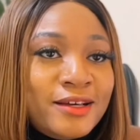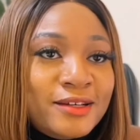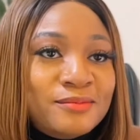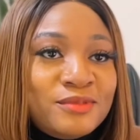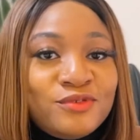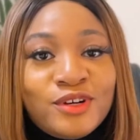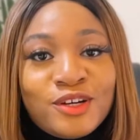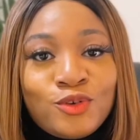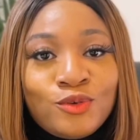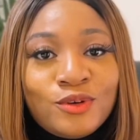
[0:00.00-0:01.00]
Before I
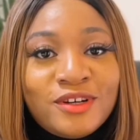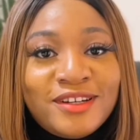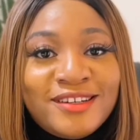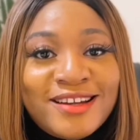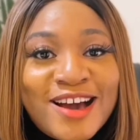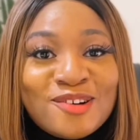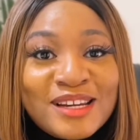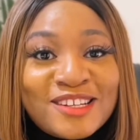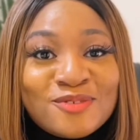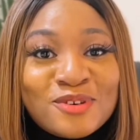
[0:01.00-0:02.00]
go on, I would
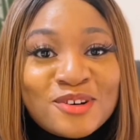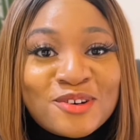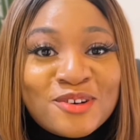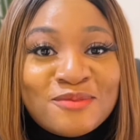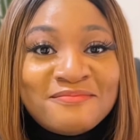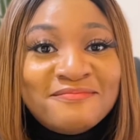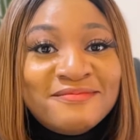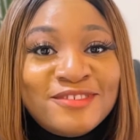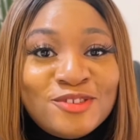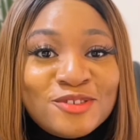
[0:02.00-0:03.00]
like to welcome
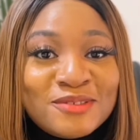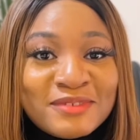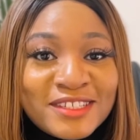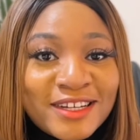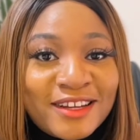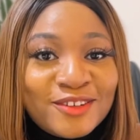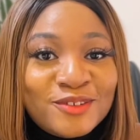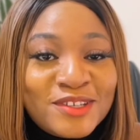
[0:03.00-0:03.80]
you to my channel.